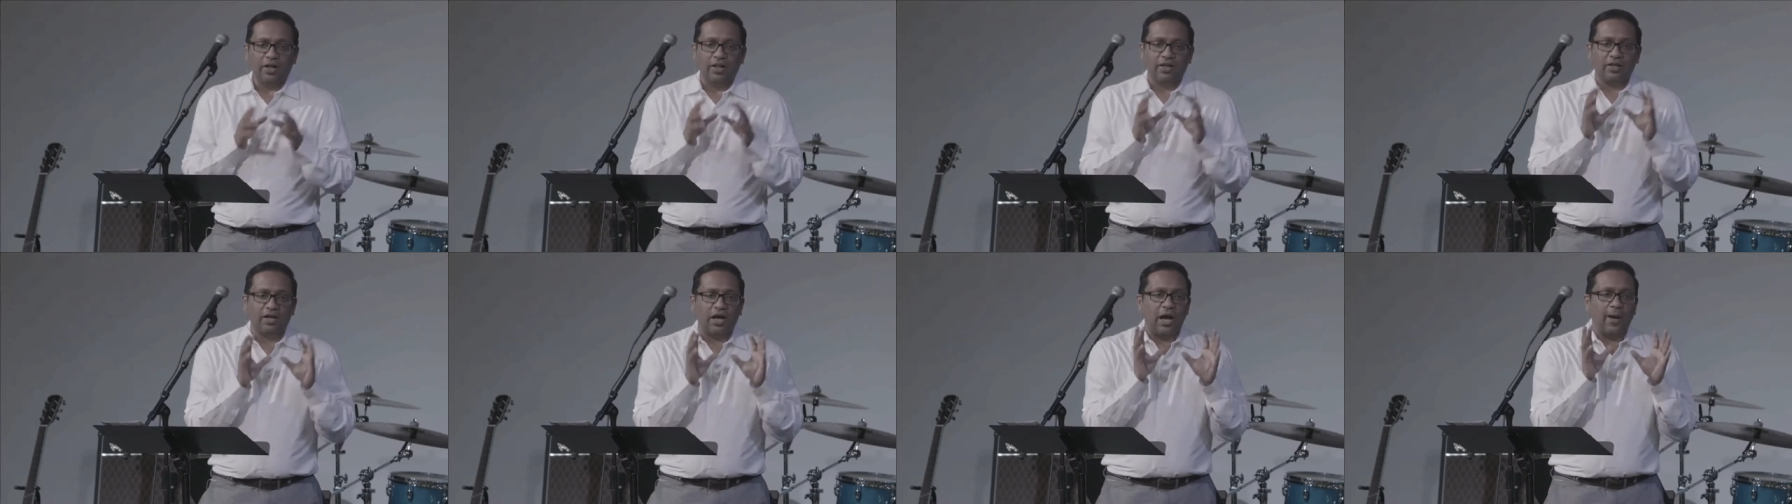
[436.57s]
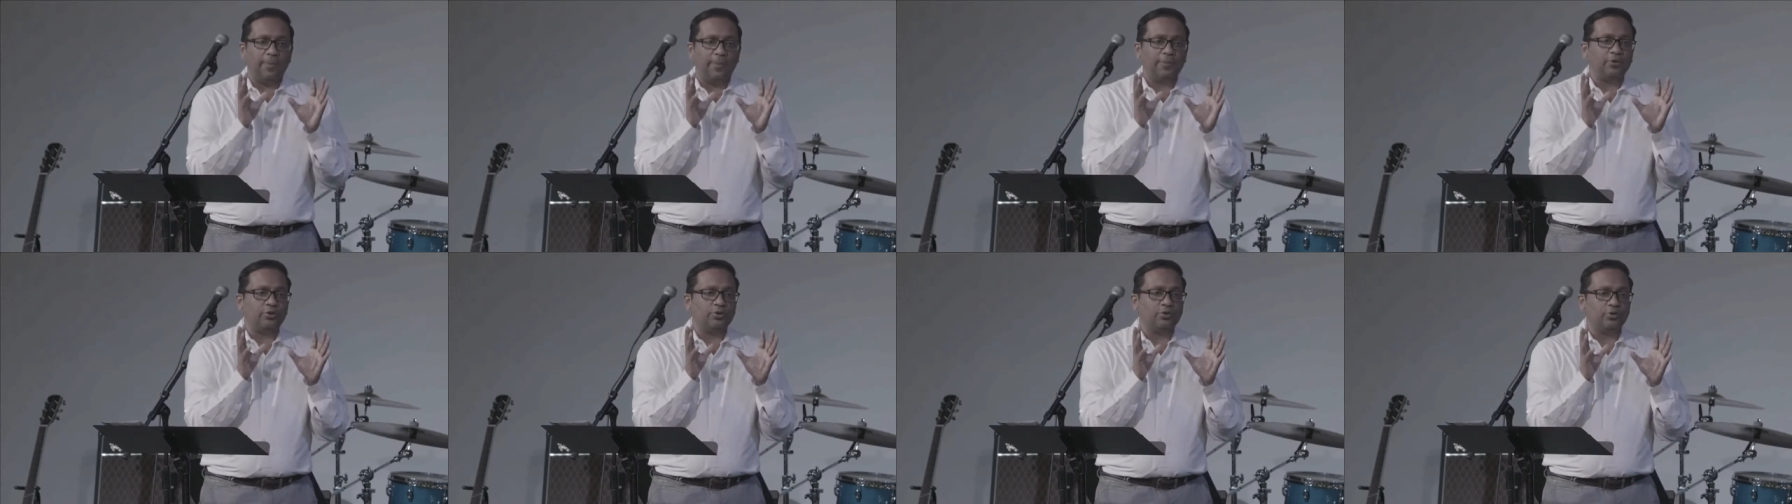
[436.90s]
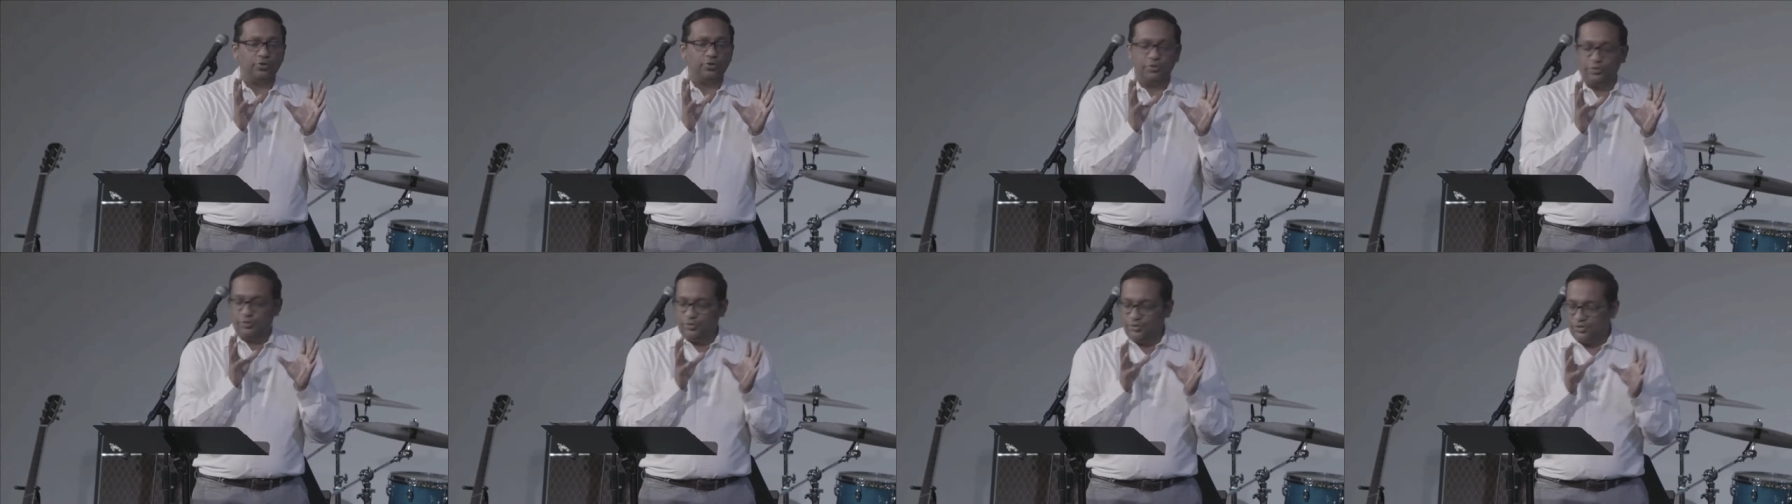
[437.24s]
like optical
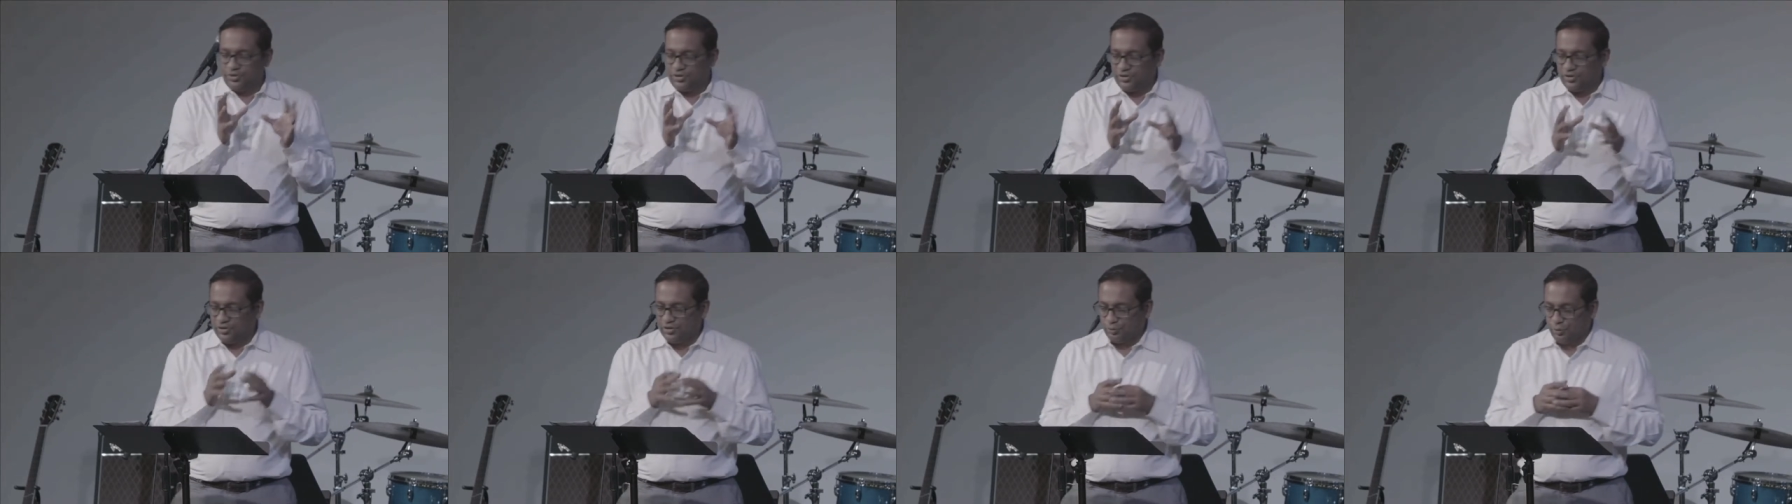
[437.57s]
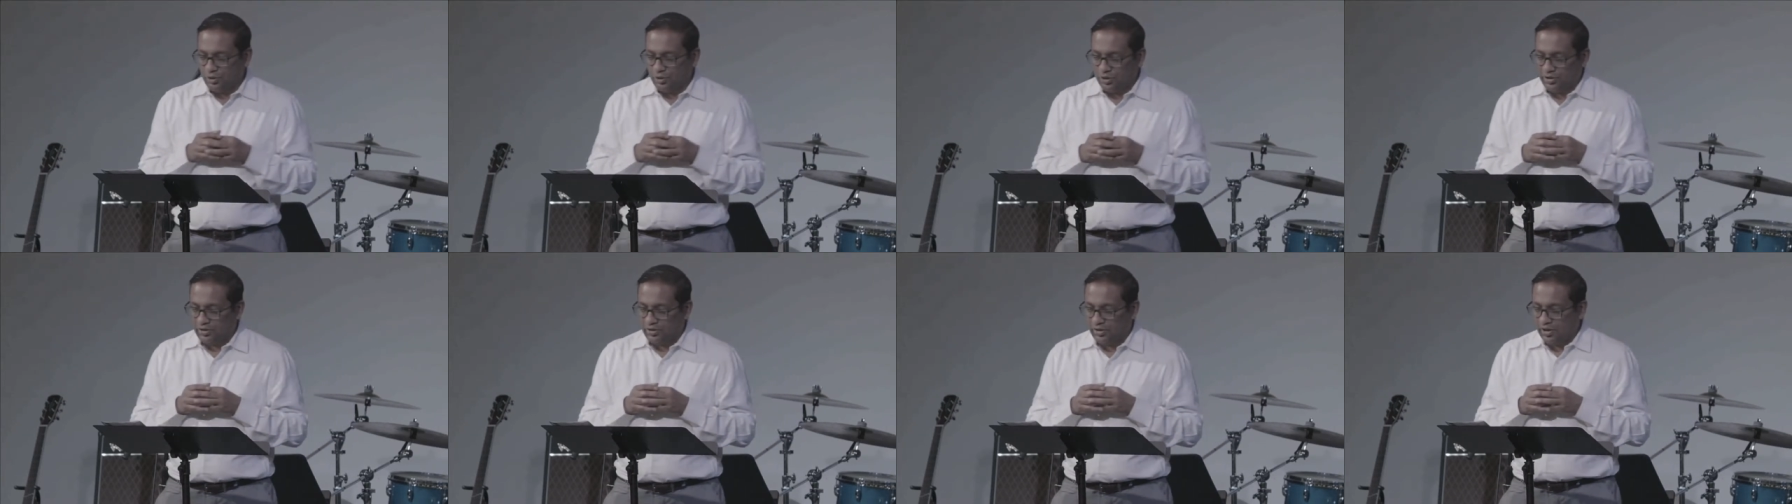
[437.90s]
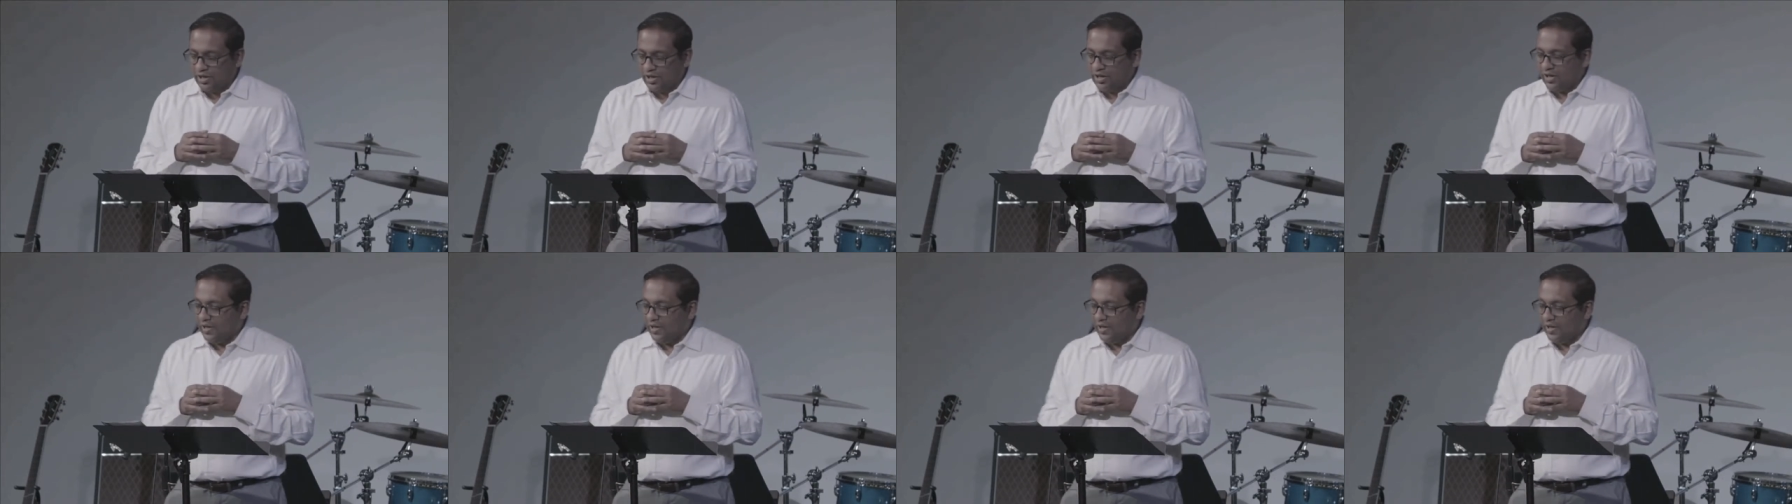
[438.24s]
illusions where